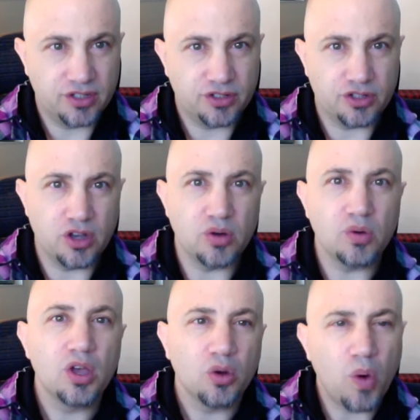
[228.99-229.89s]
So
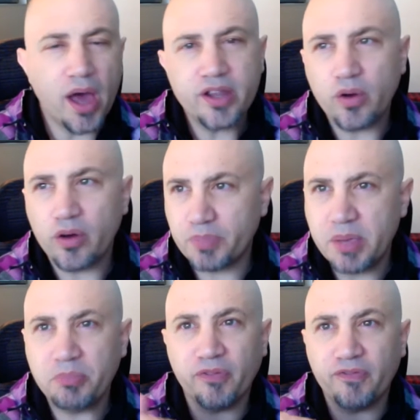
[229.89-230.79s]
why do
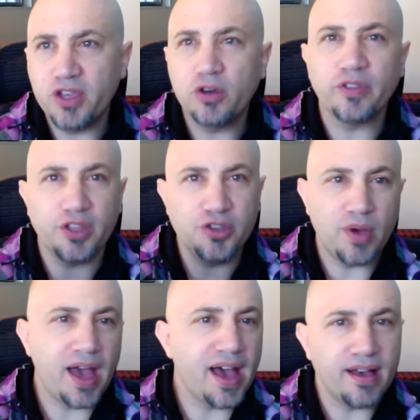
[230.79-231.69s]
people feel that you
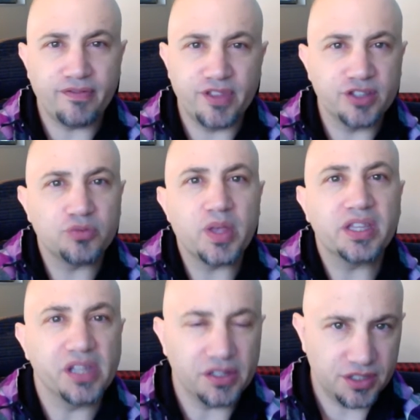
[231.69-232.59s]
have this
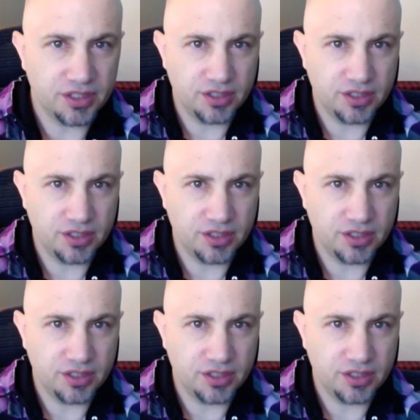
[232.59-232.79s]
weakness?